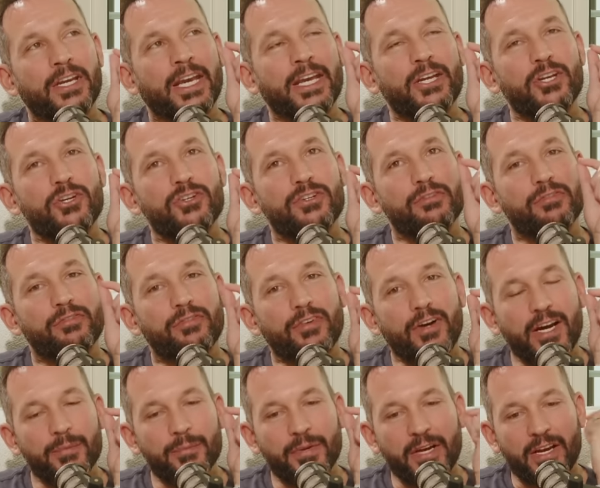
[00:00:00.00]
can you
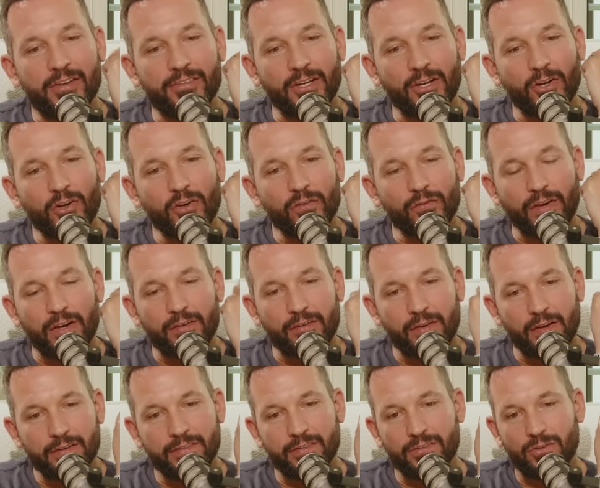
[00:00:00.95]
define, because I've
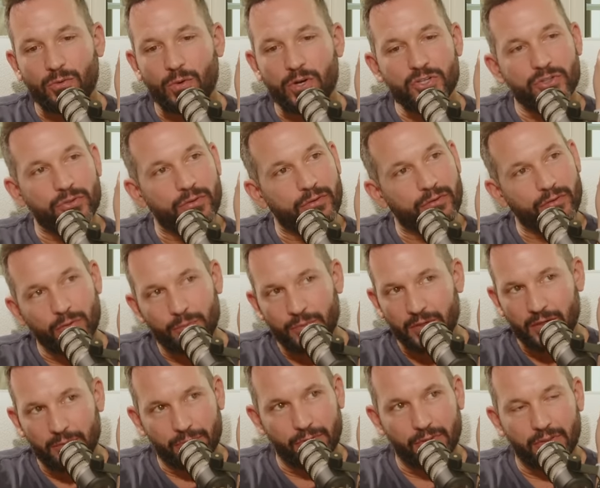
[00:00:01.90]
asked this question to a few
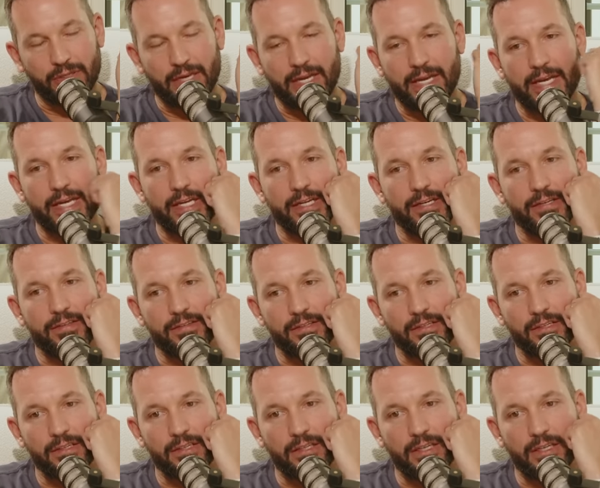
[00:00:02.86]
people, and
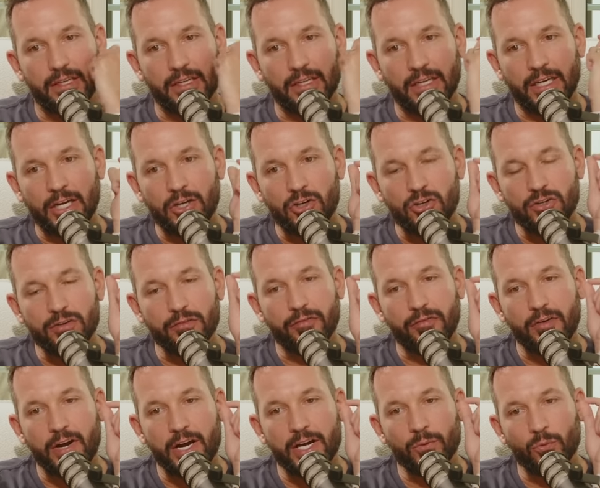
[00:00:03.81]
can you
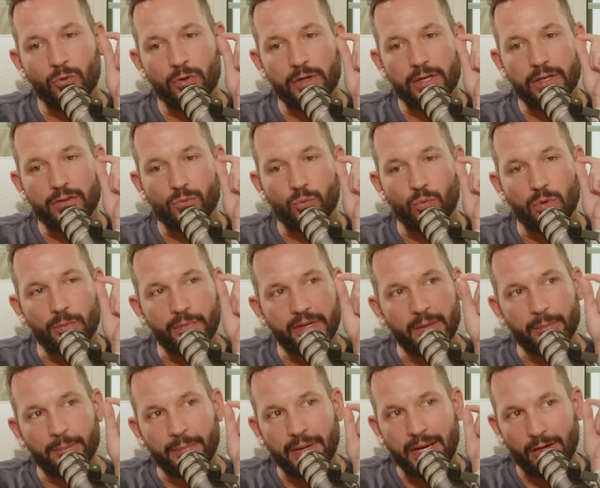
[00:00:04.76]
define what is women
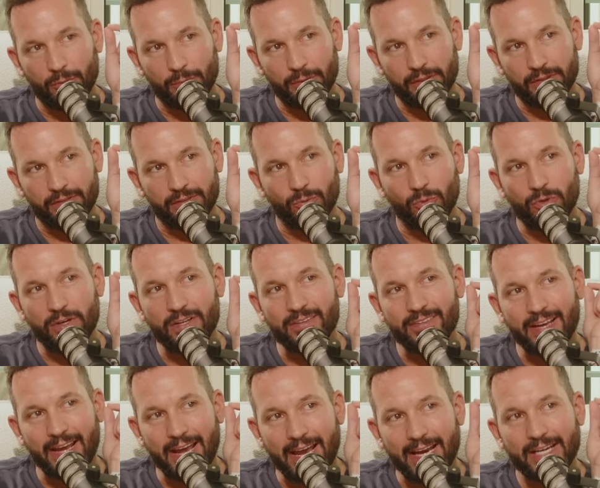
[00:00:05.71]
empowerment? What does
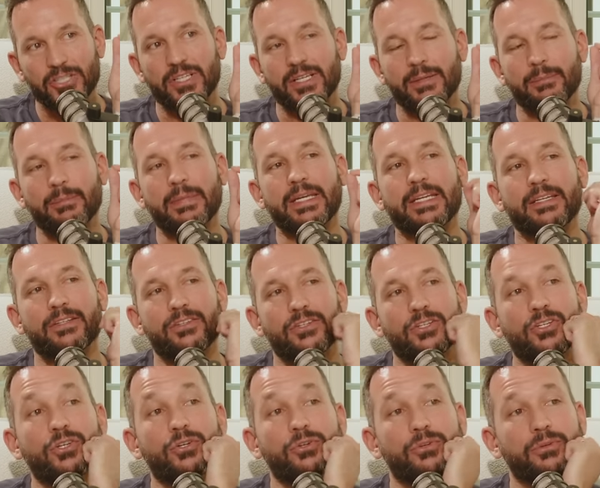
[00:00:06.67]
that actually mean to
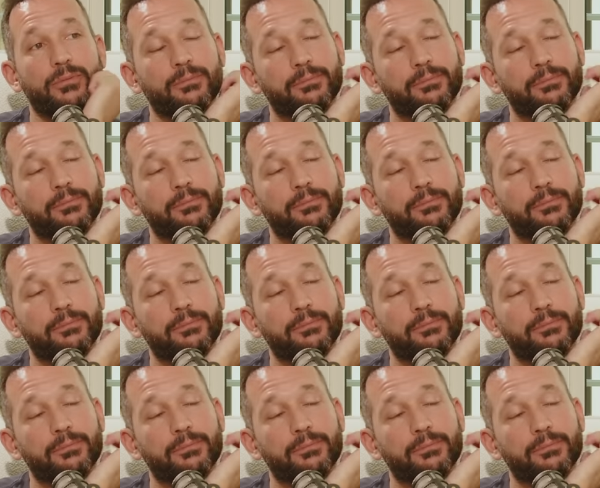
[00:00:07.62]
you?